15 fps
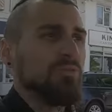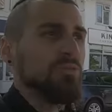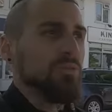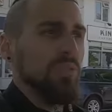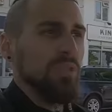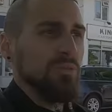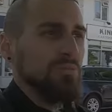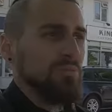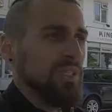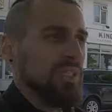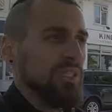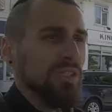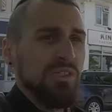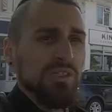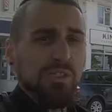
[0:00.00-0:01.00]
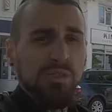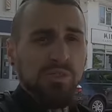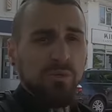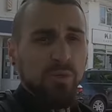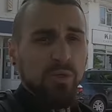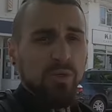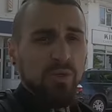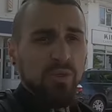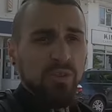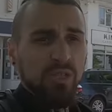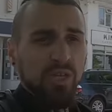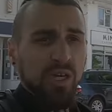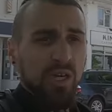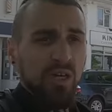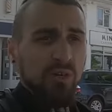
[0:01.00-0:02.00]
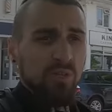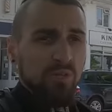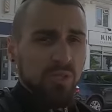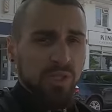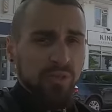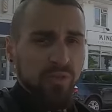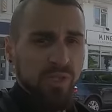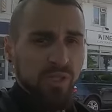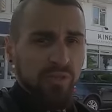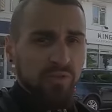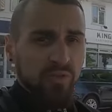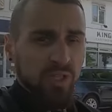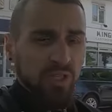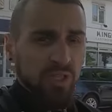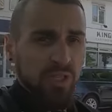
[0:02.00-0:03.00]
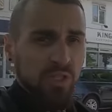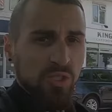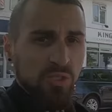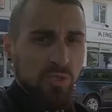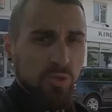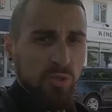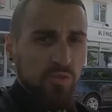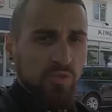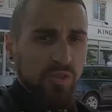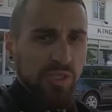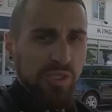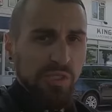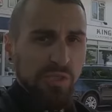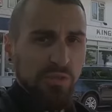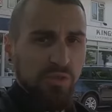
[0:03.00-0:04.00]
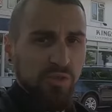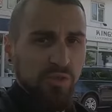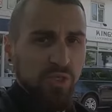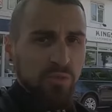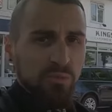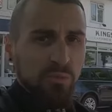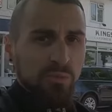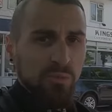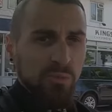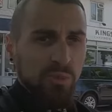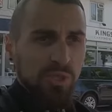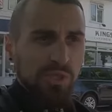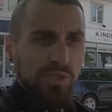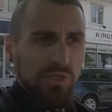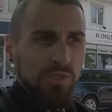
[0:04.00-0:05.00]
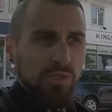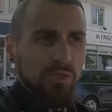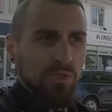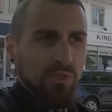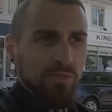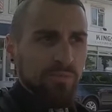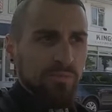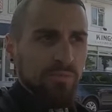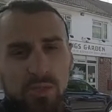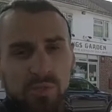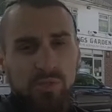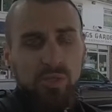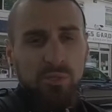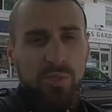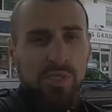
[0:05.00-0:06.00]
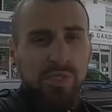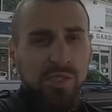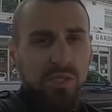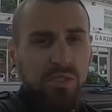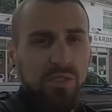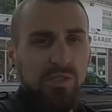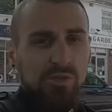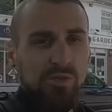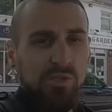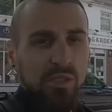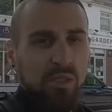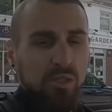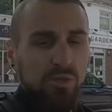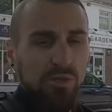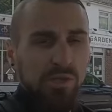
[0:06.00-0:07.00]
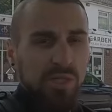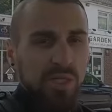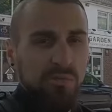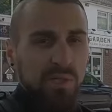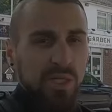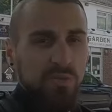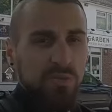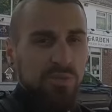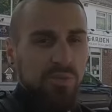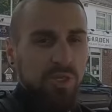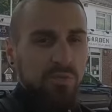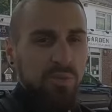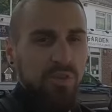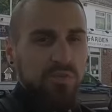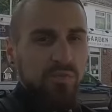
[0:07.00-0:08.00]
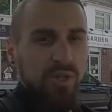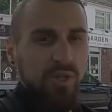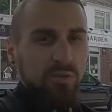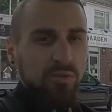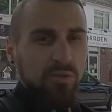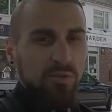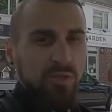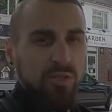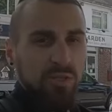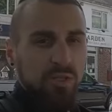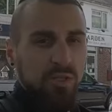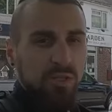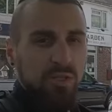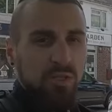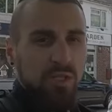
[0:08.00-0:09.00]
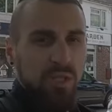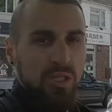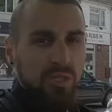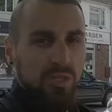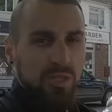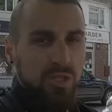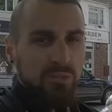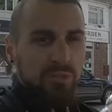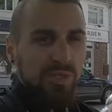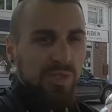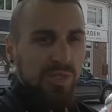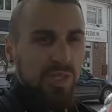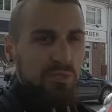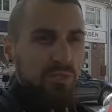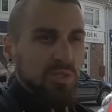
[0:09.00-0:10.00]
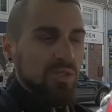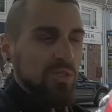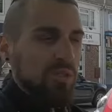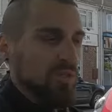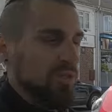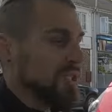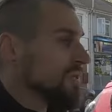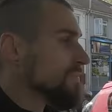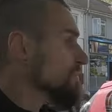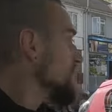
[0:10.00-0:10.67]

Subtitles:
Well, it is a small town or even a village northeast from Bristol. So basically this was the closest kebab shop I found to the sheep cemetery.